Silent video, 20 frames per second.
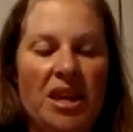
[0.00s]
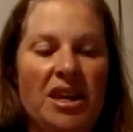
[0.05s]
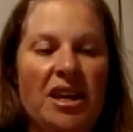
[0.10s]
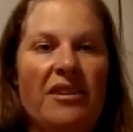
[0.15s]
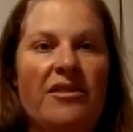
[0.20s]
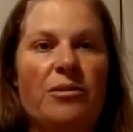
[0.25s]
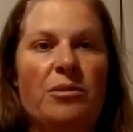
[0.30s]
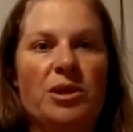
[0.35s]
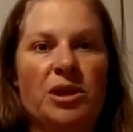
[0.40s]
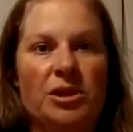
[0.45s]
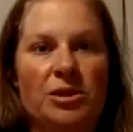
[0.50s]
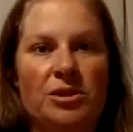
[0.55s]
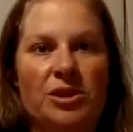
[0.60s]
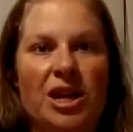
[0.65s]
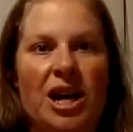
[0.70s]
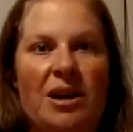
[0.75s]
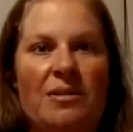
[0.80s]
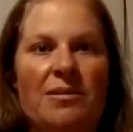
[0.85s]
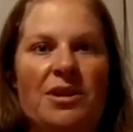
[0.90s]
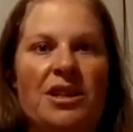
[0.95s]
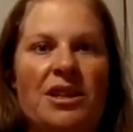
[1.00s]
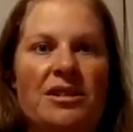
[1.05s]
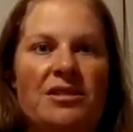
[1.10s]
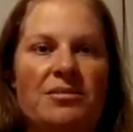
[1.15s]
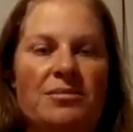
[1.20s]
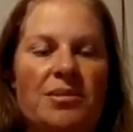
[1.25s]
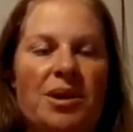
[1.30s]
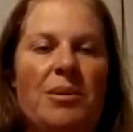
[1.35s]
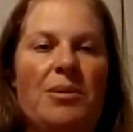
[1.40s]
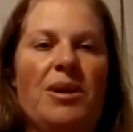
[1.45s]
Give them a little time to
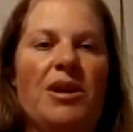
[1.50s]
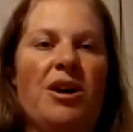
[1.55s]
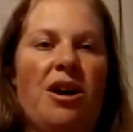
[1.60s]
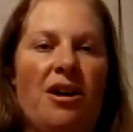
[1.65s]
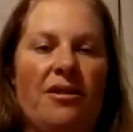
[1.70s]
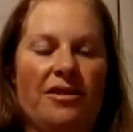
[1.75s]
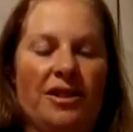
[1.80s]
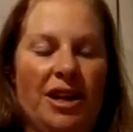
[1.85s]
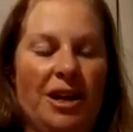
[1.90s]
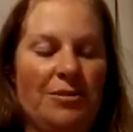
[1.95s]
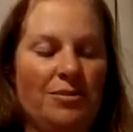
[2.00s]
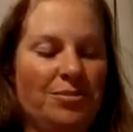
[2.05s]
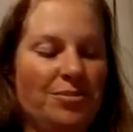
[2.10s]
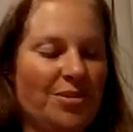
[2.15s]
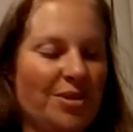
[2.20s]
maybe cough it out.